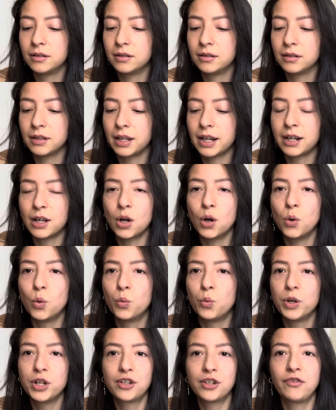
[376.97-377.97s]
like a
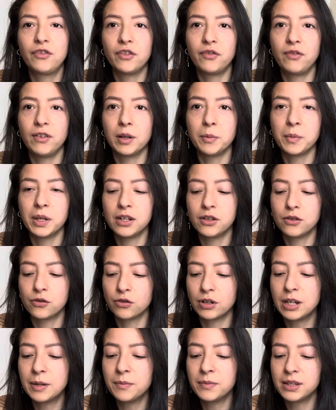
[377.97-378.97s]
wish fulfillment,
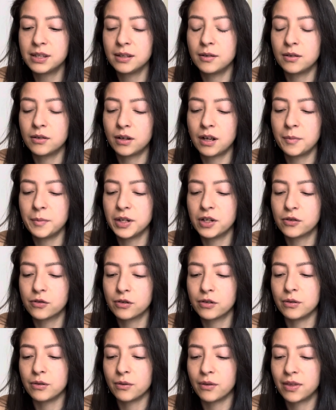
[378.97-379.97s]
dreams coming
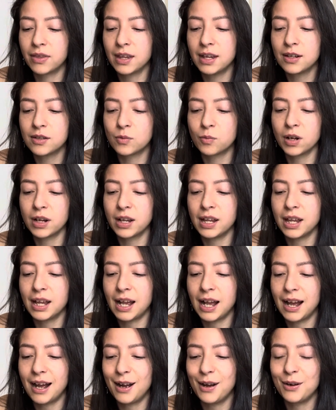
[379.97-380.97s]
true, things working
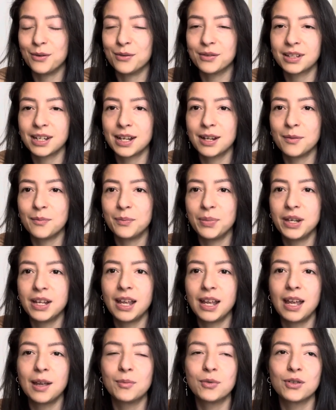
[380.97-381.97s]
out, and being
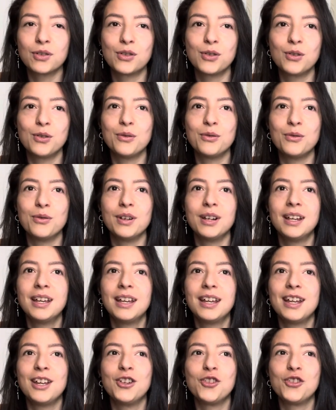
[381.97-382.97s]
able to
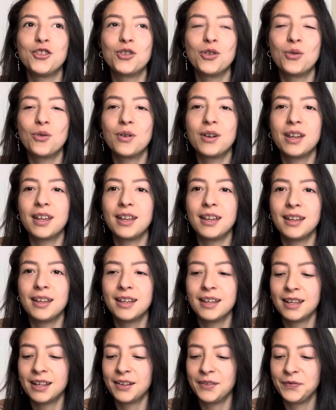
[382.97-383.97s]
enjoy
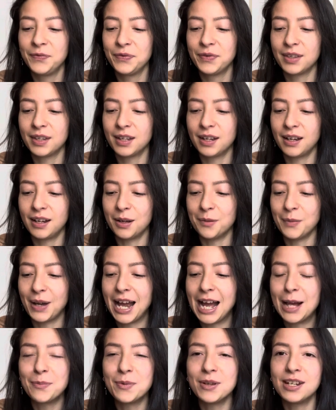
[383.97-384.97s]

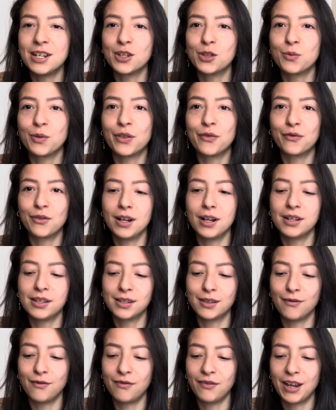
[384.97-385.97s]
happiness with friends
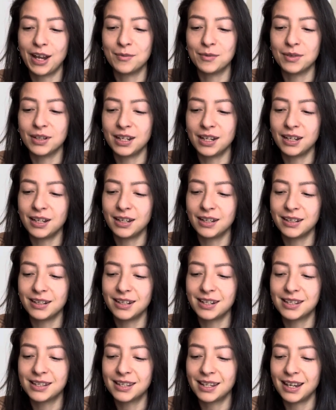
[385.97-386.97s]
and family.
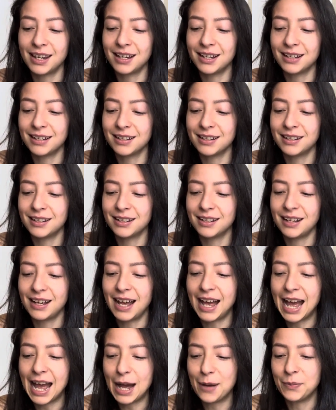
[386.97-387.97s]
It's like a
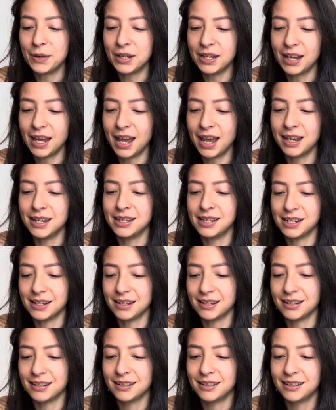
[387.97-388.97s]
happy
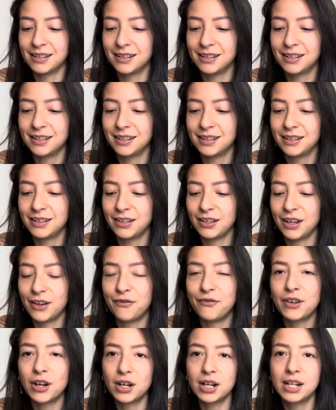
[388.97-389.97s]
ending, a
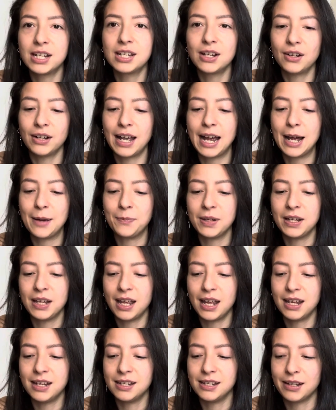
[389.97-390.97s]
fairy tale happy
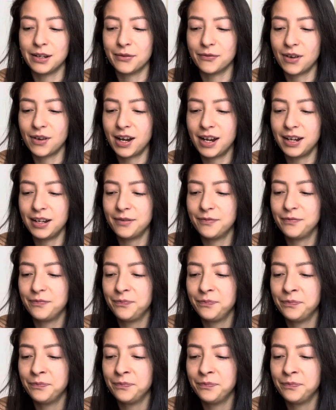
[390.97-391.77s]
ending, right?